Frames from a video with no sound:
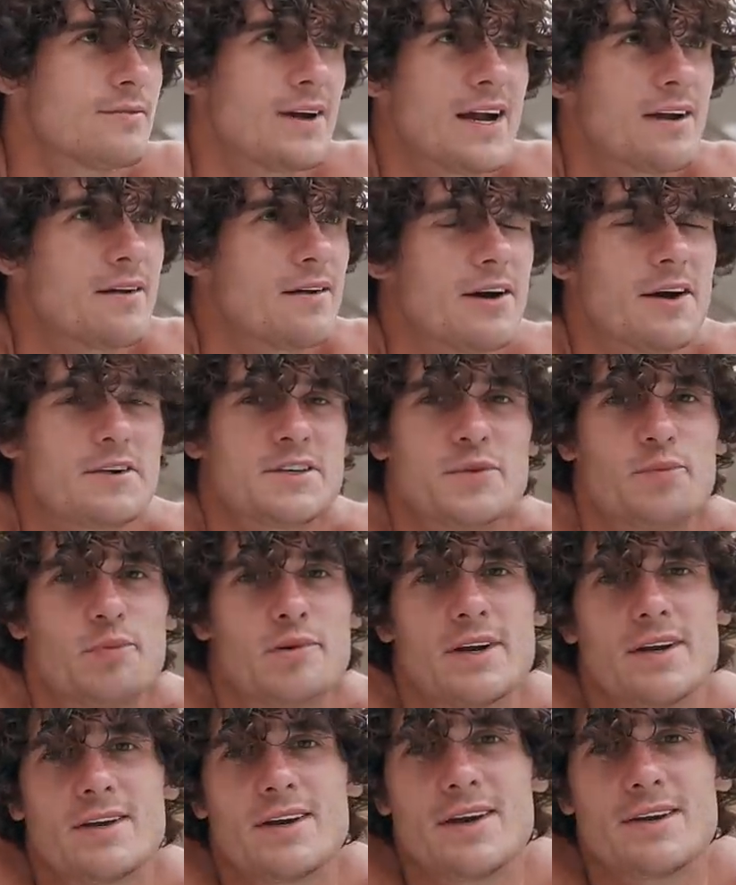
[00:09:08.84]
I don't know how to
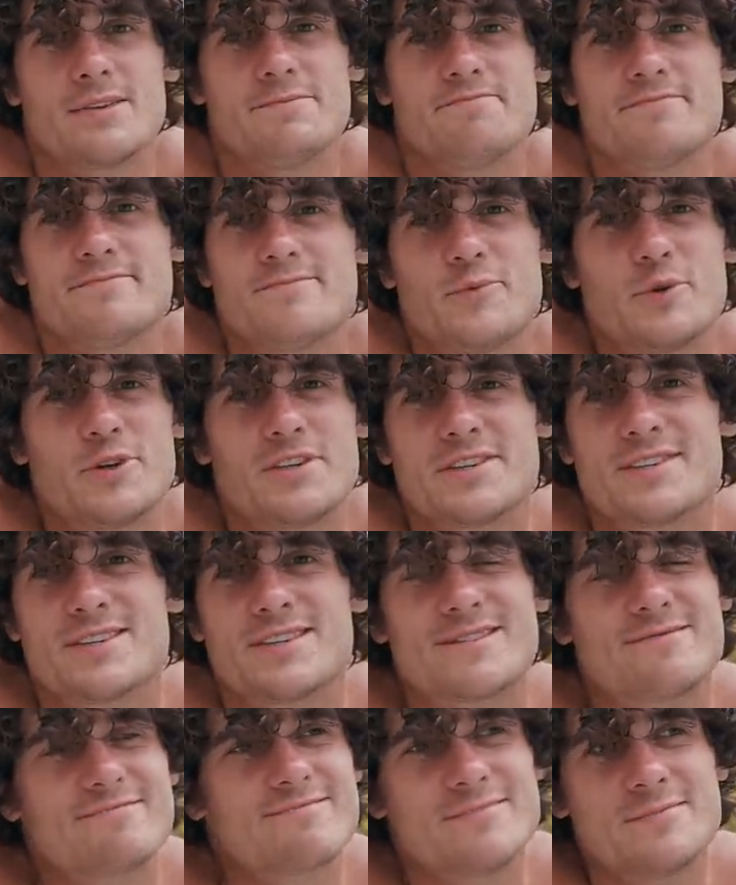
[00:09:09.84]
put it, yeah. We're
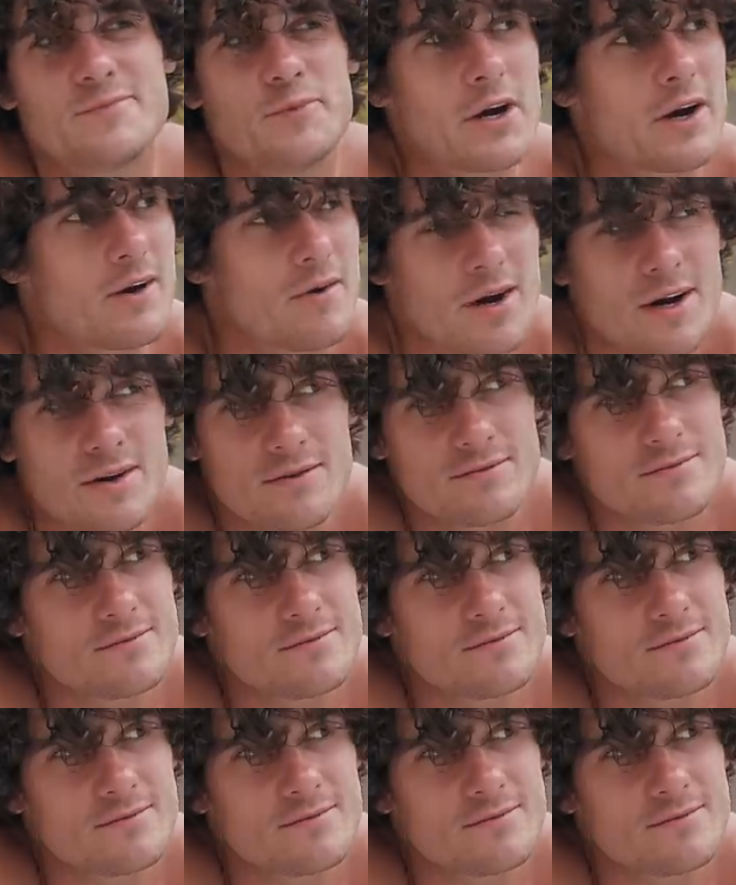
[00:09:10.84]
just, we go out,